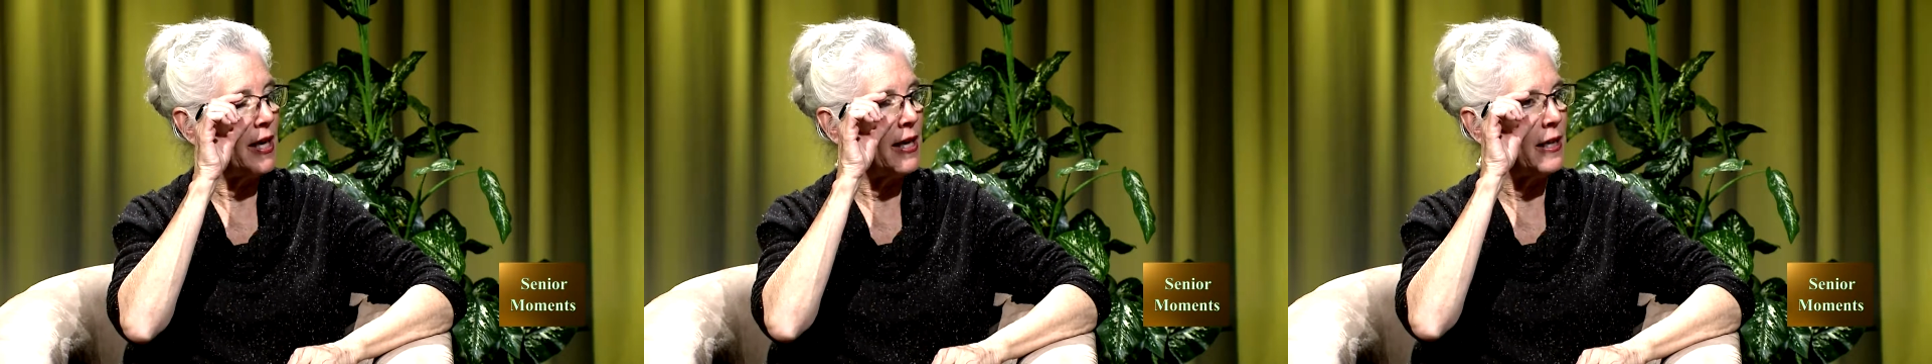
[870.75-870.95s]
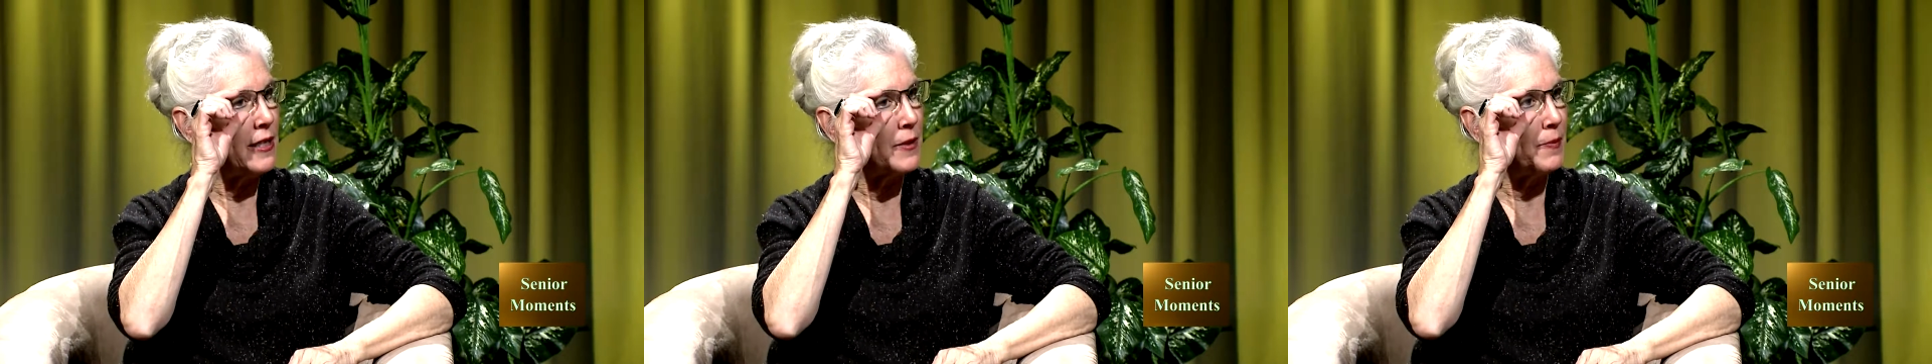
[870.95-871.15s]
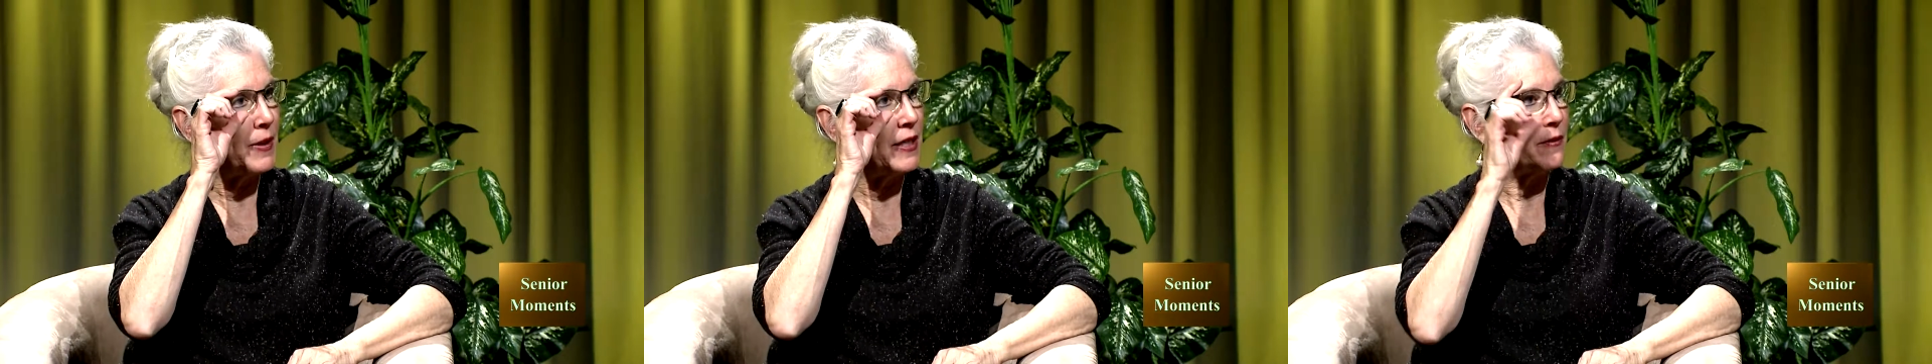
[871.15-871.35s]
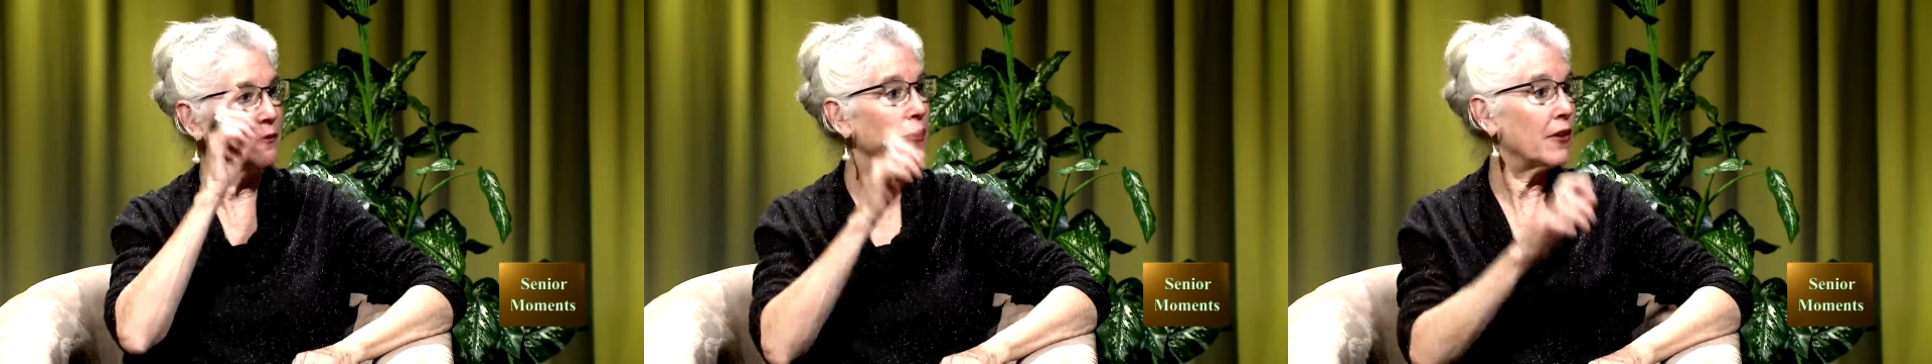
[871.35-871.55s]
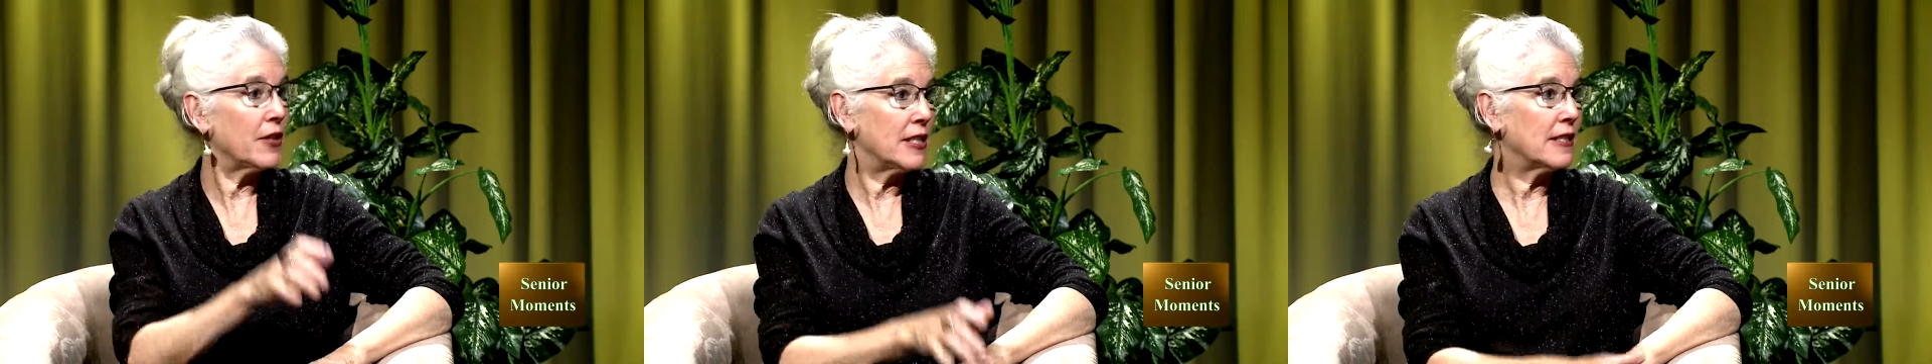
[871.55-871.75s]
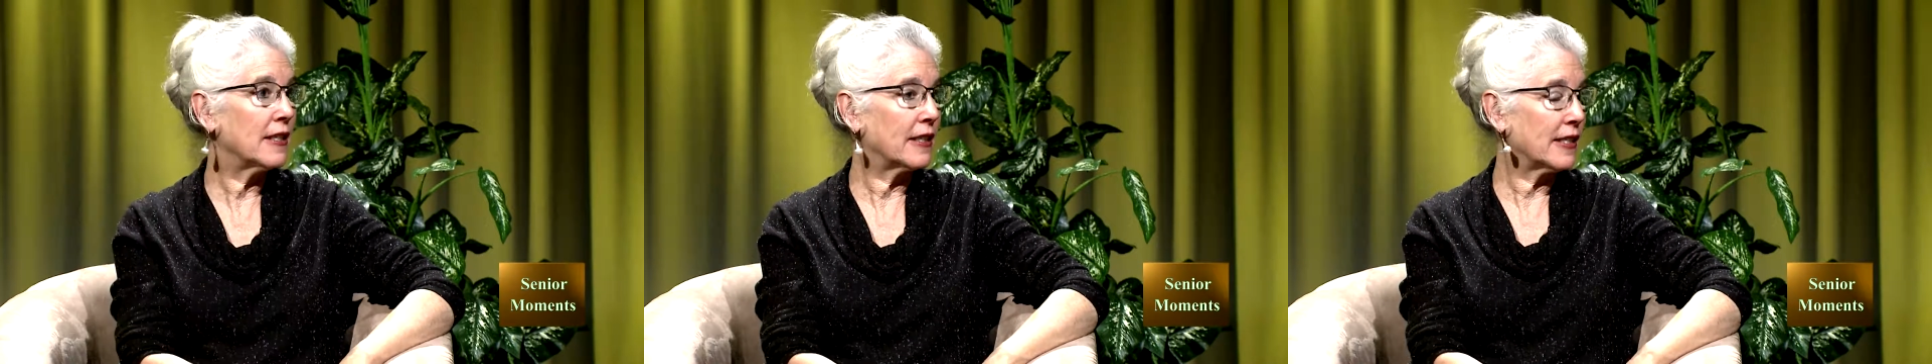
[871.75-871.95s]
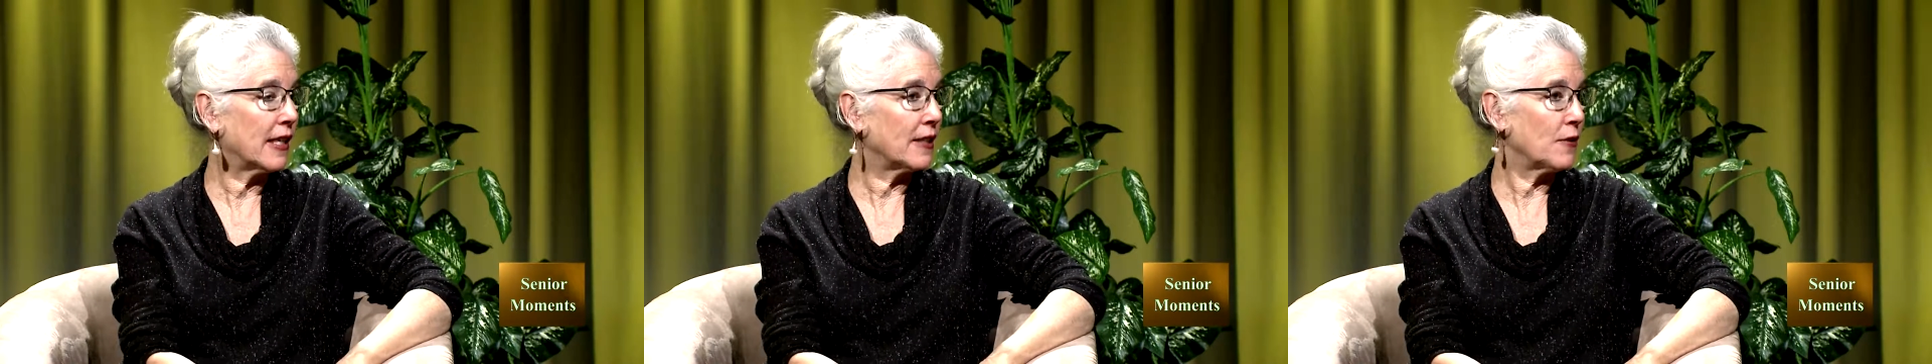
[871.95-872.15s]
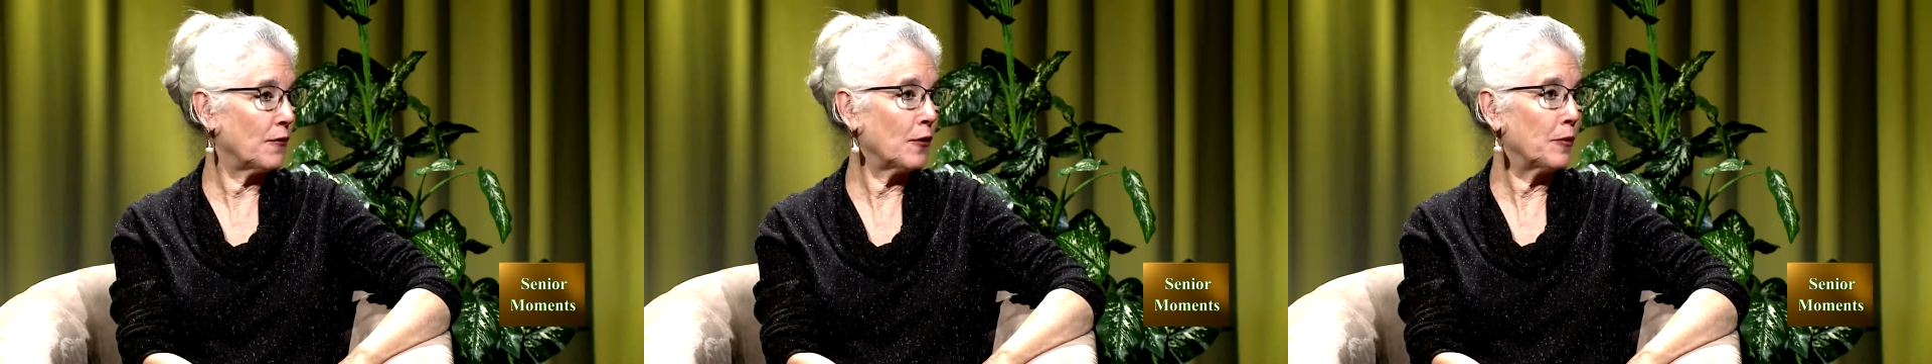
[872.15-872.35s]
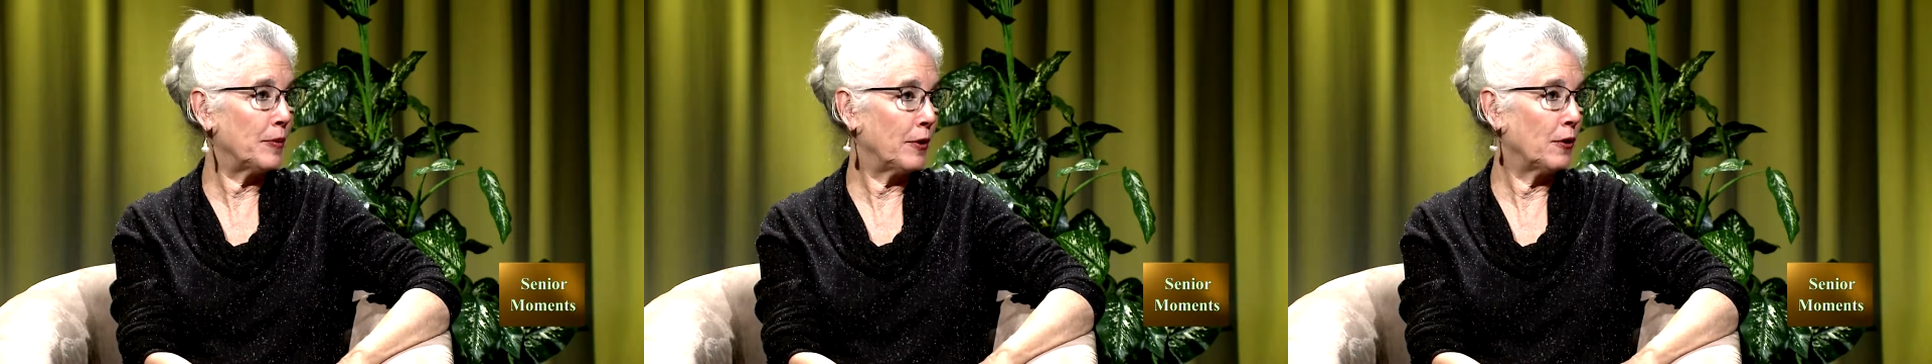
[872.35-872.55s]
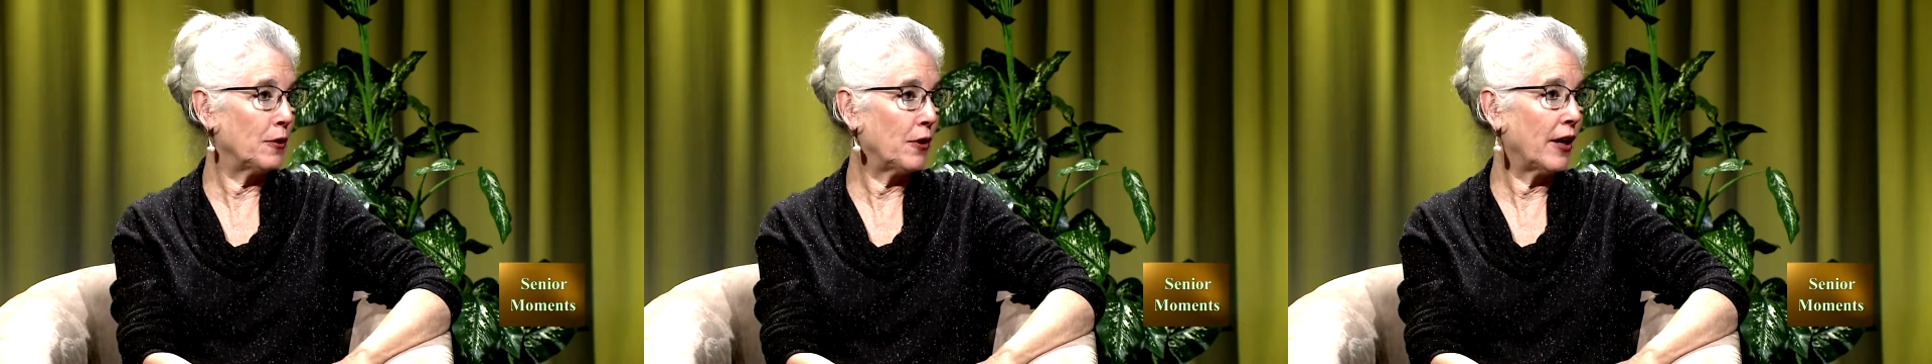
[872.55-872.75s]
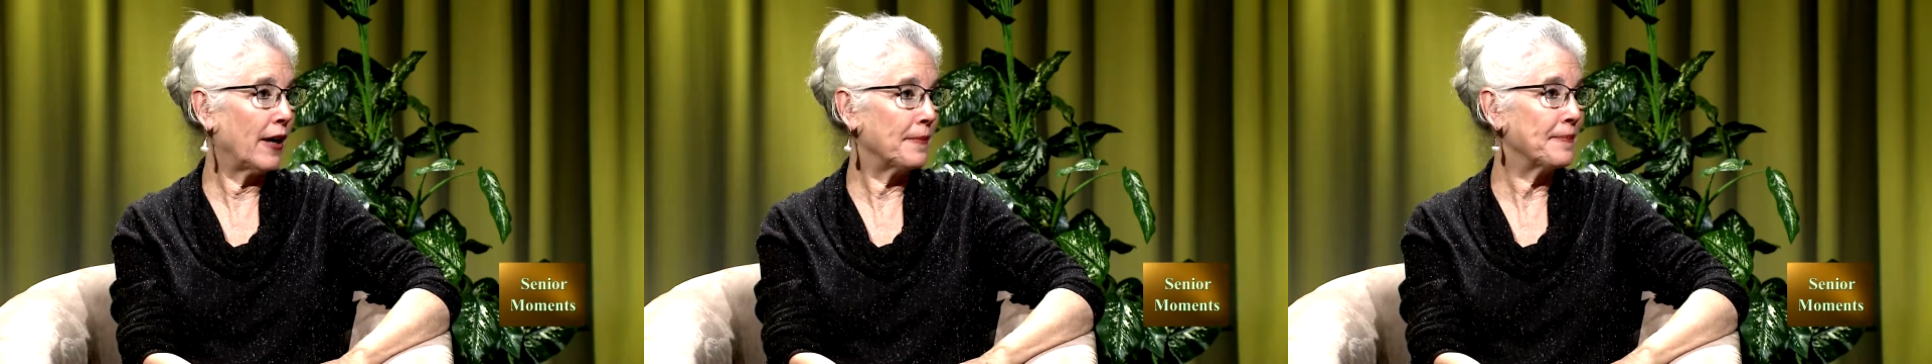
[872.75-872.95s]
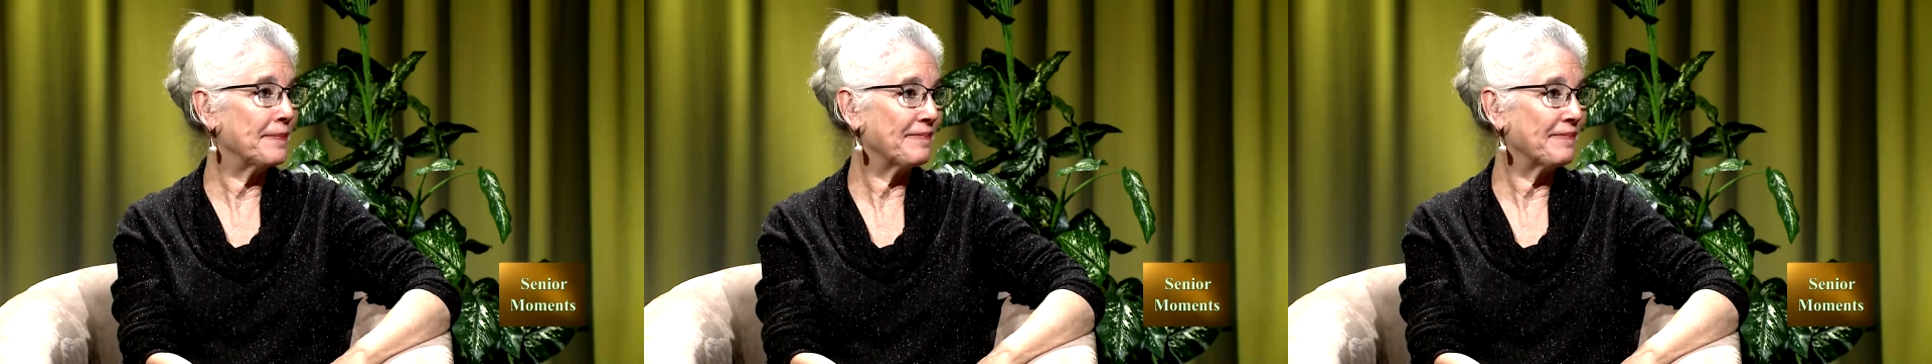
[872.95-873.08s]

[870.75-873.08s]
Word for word: and it's been a very successful program.